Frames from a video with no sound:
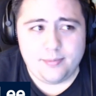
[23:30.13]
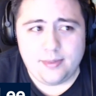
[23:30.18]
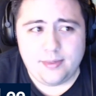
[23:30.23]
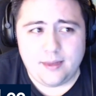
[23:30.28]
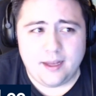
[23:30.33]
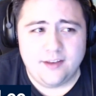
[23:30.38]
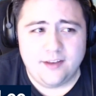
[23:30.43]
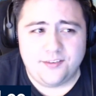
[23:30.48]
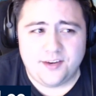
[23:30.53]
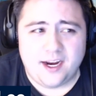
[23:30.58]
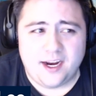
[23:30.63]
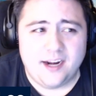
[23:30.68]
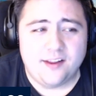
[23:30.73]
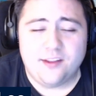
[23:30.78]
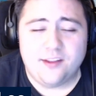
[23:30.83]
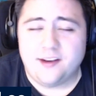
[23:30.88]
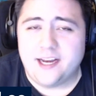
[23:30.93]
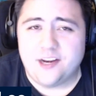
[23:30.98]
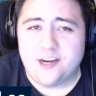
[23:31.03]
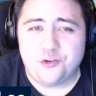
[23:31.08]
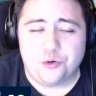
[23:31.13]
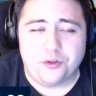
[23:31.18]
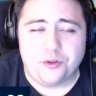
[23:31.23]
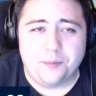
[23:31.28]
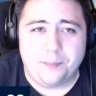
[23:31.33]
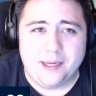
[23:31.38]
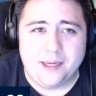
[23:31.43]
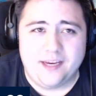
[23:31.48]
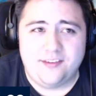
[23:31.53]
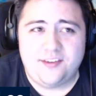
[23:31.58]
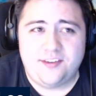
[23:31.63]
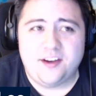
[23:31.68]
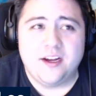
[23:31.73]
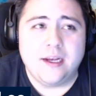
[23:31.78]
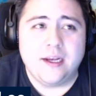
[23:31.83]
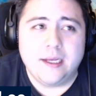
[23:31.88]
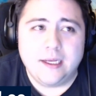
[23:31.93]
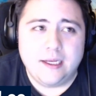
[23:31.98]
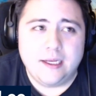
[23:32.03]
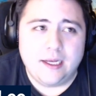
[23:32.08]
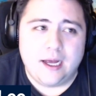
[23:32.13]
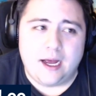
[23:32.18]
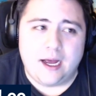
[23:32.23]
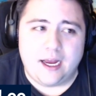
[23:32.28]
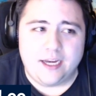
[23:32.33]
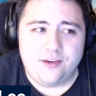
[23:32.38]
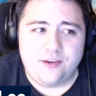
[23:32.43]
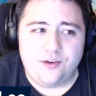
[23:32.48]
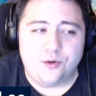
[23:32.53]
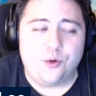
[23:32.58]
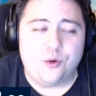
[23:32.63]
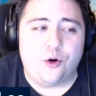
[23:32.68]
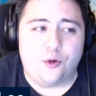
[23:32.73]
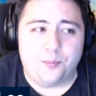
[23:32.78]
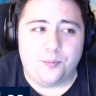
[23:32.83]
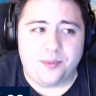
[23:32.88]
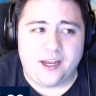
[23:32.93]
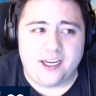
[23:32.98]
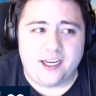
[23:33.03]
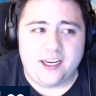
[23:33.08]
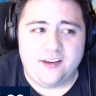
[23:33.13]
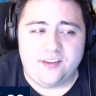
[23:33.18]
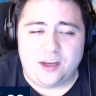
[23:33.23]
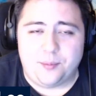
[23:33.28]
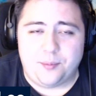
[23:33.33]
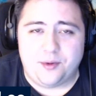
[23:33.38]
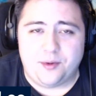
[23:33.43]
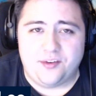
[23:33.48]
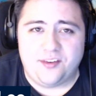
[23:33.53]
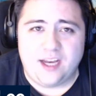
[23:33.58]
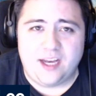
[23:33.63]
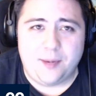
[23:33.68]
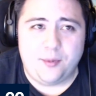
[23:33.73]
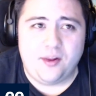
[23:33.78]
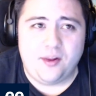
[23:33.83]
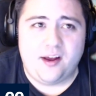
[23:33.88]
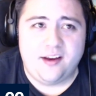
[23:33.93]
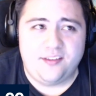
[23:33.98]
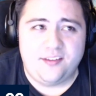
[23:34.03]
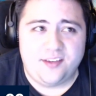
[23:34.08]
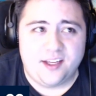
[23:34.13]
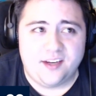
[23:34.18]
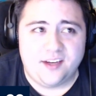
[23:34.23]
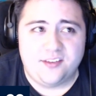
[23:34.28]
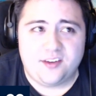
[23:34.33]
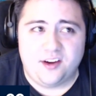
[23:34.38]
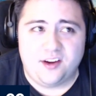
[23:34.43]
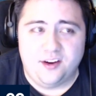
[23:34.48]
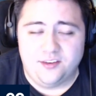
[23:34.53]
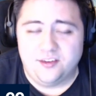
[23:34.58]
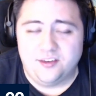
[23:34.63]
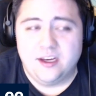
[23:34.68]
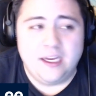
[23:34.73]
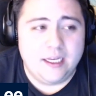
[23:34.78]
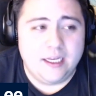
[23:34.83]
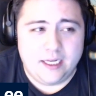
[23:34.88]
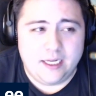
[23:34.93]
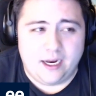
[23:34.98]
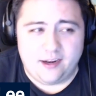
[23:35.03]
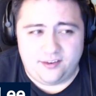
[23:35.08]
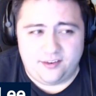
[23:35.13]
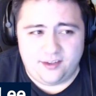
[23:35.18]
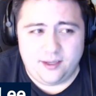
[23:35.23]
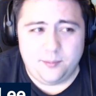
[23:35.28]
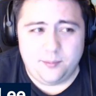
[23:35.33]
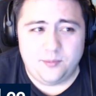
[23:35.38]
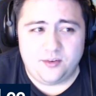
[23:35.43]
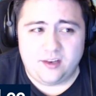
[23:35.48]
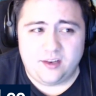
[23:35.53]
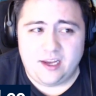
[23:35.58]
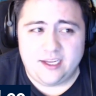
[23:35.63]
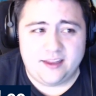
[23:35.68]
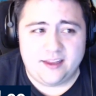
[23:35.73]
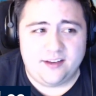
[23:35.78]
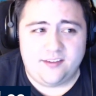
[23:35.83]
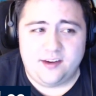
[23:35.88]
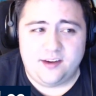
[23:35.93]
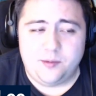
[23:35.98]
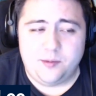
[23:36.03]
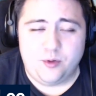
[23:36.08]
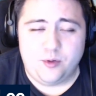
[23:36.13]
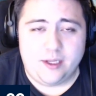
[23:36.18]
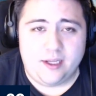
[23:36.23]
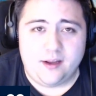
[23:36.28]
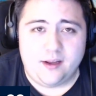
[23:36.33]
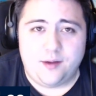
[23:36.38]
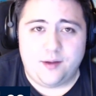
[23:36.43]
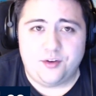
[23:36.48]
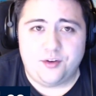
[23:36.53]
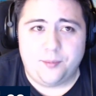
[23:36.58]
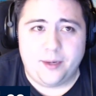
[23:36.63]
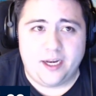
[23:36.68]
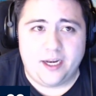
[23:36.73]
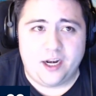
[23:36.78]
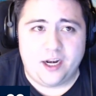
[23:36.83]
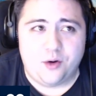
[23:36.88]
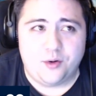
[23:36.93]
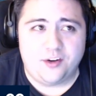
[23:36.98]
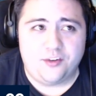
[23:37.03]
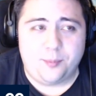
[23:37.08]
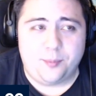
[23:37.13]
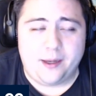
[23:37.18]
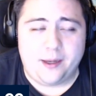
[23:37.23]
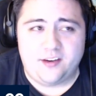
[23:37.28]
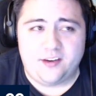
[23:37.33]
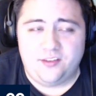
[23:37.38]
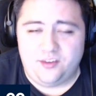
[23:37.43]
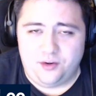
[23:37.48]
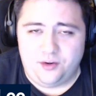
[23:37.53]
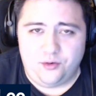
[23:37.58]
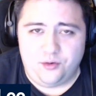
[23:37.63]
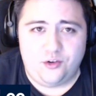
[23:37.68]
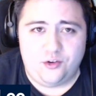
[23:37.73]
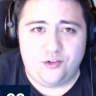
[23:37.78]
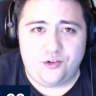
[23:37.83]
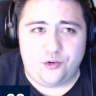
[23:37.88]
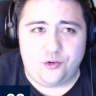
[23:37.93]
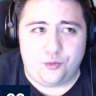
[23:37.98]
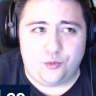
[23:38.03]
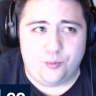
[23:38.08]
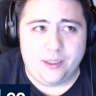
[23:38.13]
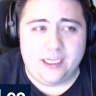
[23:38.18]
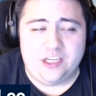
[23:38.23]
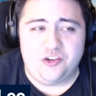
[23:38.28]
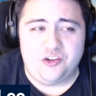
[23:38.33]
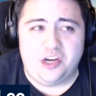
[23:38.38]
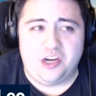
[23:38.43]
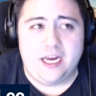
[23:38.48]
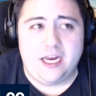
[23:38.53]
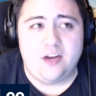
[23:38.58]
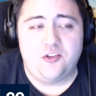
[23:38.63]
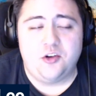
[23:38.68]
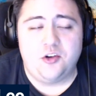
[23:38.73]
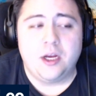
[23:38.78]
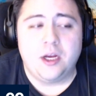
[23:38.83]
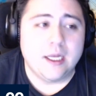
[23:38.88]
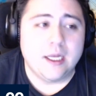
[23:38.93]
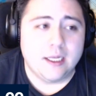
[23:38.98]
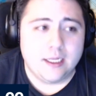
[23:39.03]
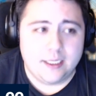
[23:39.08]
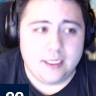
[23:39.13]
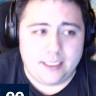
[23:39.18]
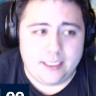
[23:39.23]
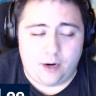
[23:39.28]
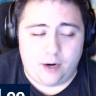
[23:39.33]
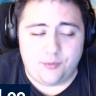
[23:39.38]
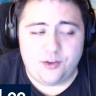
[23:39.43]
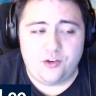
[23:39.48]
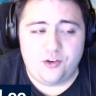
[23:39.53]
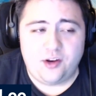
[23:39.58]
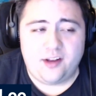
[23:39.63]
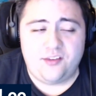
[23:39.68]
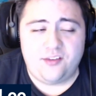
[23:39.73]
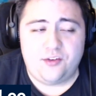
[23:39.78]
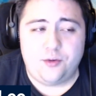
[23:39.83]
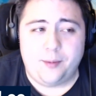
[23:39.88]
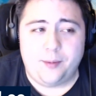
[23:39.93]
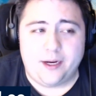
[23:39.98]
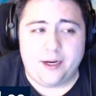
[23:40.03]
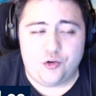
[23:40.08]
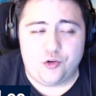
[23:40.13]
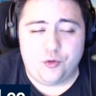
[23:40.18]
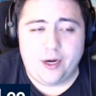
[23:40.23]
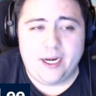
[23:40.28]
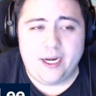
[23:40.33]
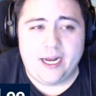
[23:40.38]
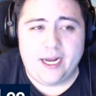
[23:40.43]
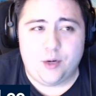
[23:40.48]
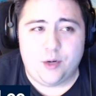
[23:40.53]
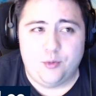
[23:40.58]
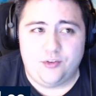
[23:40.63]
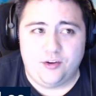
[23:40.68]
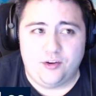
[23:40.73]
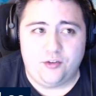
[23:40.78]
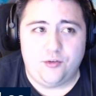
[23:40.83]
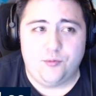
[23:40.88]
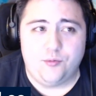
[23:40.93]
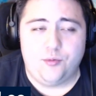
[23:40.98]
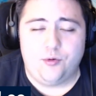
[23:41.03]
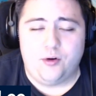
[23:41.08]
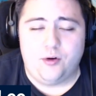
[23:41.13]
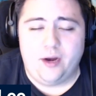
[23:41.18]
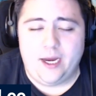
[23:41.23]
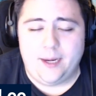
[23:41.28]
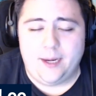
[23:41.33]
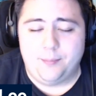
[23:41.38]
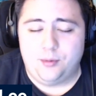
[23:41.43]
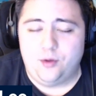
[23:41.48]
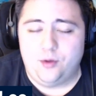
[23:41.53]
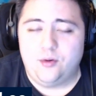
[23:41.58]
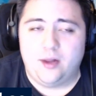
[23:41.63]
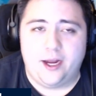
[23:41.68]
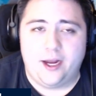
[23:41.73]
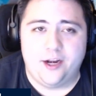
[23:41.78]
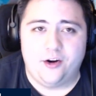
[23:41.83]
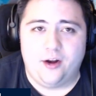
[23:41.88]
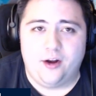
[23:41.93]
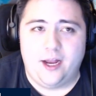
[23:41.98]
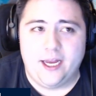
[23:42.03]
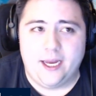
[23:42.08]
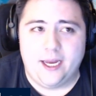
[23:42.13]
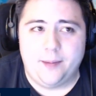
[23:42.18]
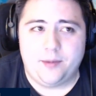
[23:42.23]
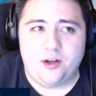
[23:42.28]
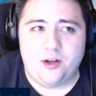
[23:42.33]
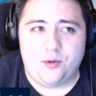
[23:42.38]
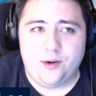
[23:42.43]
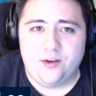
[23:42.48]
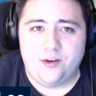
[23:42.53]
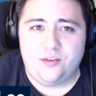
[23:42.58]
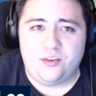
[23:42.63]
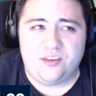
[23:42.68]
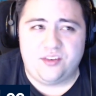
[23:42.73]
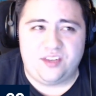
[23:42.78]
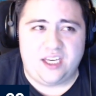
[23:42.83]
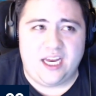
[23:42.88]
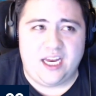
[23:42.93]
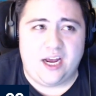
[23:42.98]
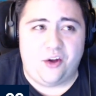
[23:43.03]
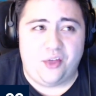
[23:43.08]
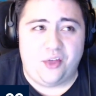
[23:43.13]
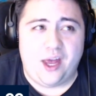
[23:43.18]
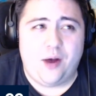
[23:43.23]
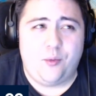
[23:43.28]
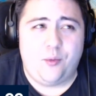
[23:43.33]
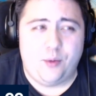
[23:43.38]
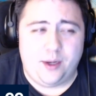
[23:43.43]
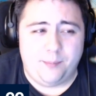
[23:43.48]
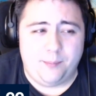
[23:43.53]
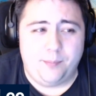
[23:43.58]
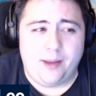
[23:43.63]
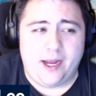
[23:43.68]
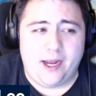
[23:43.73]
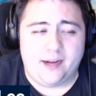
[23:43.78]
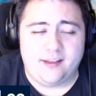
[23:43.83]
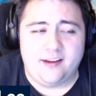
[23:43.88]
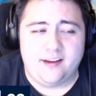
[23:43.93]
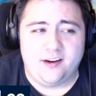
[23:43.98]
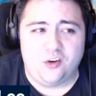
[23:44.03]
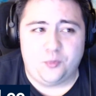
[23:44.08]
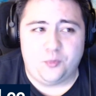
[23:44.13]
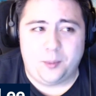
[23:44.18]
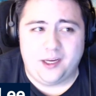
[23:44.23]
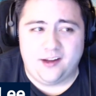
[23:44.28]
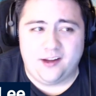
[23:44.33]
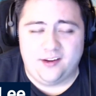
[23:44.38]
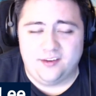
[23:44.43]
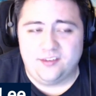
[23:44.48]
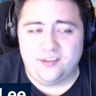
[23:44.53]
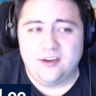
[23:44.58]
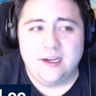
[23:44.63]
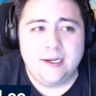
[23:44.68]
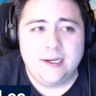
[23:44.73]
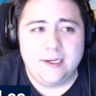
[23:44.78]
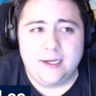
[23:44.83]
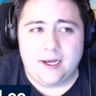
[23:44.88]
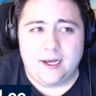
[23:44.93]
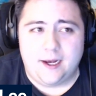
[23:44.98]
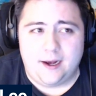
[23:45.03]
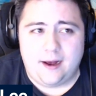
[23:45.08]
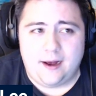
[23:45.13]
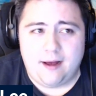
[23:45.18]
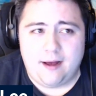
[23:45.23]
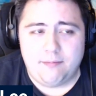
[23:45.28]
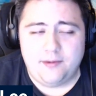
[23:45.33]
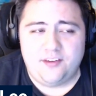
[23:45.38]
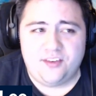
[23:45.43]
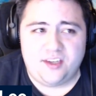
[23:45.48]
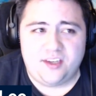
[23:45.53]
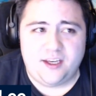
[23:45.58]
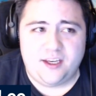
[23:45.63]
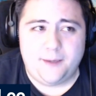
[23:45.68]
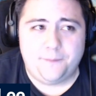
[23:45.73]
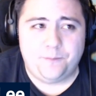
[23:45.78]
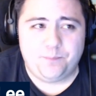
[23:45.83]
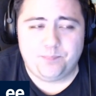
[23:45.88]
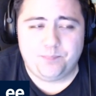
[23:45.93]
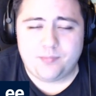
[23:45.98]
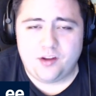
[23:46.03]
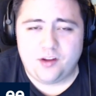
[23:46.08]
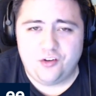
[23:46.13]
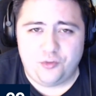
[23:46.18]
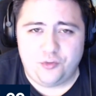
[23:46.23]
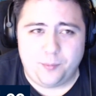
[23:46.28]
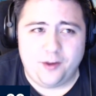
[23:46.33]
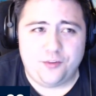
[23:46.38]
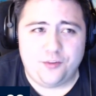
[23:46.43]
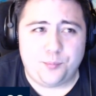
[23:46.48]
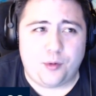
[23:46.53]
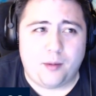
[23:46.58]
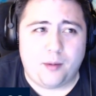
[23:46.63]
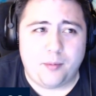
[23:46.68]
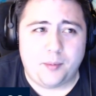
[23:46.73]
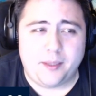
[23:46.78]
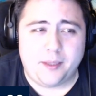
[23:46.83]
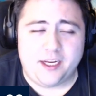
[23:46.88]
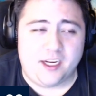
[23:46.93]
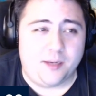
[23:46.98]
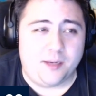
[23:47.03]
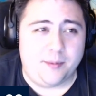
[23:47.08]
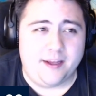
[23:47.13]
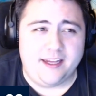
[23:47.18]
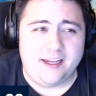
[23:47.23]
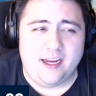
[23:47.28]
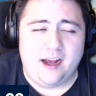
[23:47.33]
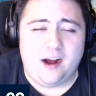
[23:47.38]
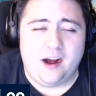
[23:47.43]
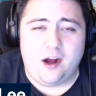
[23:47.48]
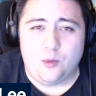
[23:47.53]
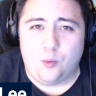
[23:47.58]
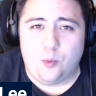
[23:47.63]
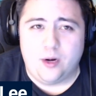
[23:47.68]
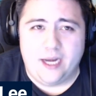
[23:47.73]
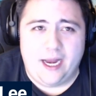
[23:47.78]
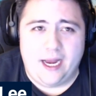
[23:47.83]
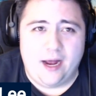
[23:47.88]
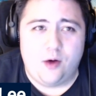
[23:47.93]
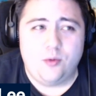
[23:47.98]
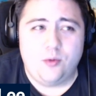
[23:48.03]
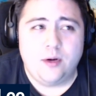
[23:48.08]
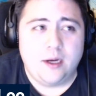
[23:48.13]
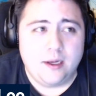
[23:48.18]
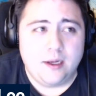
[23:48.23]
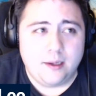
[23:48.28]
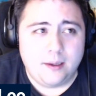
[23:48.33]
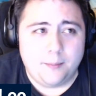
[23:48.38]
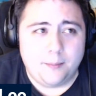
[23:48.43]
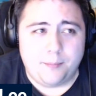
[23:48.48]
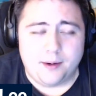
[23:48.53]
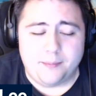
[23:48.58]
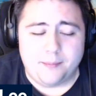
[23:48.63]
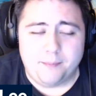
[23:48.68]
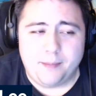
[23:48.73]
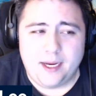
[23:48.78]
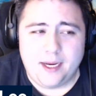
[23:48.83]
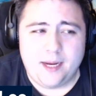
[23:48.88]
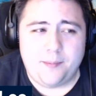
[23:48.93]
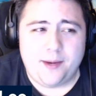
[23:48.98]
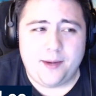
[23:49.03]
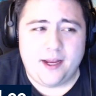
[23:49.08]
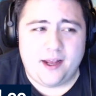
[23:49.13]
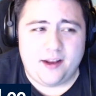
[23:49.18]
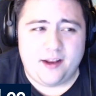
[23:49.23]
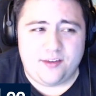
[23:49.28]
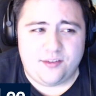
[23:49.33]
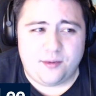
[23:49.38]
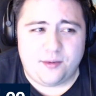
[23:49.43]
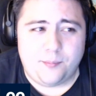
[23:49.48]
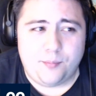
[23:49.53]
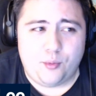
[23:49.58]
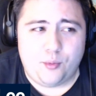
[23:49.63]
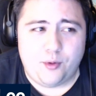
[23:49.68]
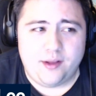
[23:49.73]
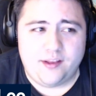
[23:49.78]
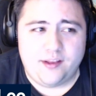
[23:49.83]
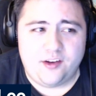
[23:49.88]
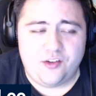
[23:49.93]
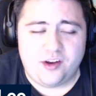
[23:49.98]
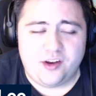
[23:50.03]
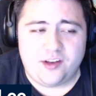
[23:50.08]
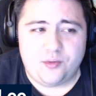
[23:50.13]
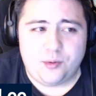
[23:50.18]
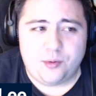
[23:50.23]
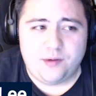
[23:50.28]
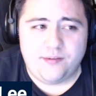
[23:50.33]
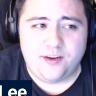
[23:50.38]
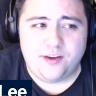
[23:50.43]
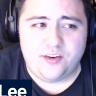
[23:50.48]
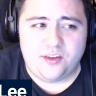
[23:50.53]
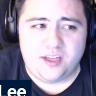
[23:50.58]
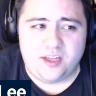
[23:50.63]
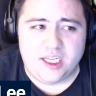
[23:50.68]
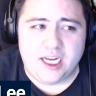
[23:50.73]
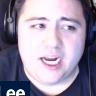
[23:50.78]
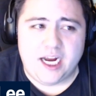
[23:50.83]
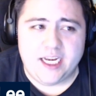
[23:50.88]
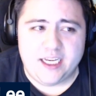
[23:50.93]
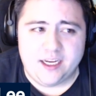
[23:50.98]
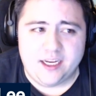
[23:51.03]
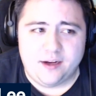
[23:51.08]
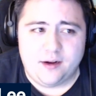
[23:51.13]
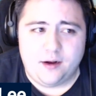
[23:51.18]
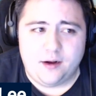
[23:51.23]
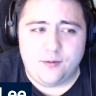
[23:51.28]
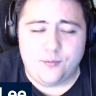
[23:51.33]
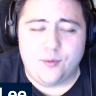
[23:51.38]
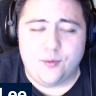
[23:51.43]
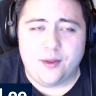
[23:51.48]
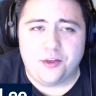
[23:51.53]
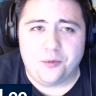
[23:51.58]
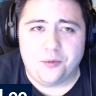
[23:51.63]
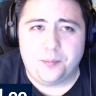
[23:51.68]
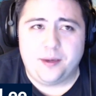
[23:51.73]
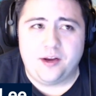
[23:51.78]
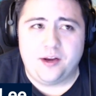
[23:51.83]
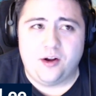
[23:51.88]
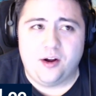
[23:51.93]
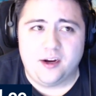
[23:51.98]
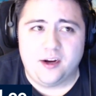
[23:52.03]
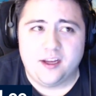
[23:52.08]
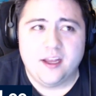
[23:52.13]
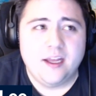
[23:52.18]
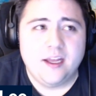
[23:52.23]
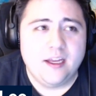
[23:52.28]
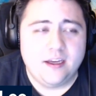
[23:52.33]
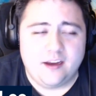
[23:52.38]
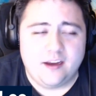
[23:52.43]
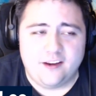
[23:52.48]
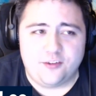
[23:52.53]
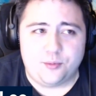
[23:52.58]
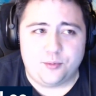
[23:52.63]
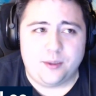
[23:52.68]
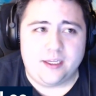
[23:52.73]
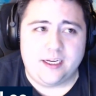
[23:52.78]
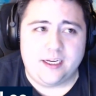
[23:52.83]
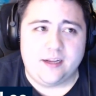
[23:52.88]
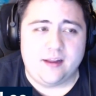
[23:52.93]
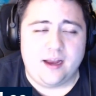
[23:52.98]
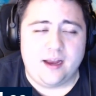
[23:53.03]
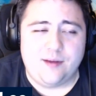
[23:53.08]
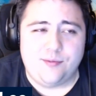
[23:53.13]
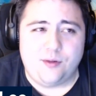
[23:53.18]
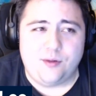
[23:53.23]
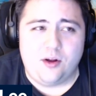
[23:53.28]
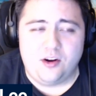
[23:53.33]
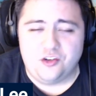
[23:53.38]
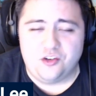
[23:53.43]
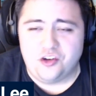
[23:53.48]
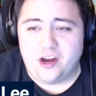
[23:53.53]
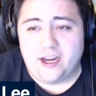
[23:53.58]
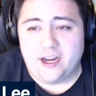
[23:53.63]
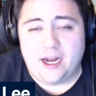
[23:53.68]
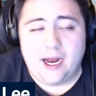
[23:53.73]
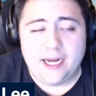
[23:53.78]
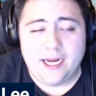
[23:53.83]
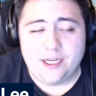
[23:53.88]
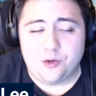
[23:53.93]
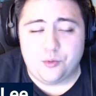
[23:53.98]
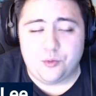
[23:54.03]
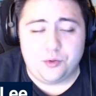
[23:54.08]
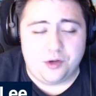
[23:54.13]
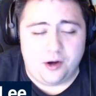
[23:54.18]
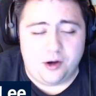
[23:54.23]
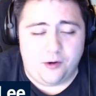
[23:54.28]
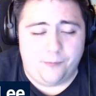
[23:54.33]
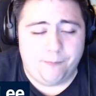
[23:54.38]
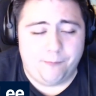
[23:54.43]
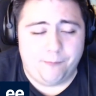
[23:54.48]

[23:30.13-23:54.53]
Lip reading: It's kind of the nature of the beast. I do hope that he's able to stabilize things because it seems like the team really loves him, and I don't expect his usage to really change. Now, if the Jets do make a trade acquisition for a blue liner, I am curious to see how that would impact things because obviously Schmidt's probably going to be the odd one out. But maybe at some point the Jets revisit the idea of whether Pionk is really a lifelong Jet. I don't know.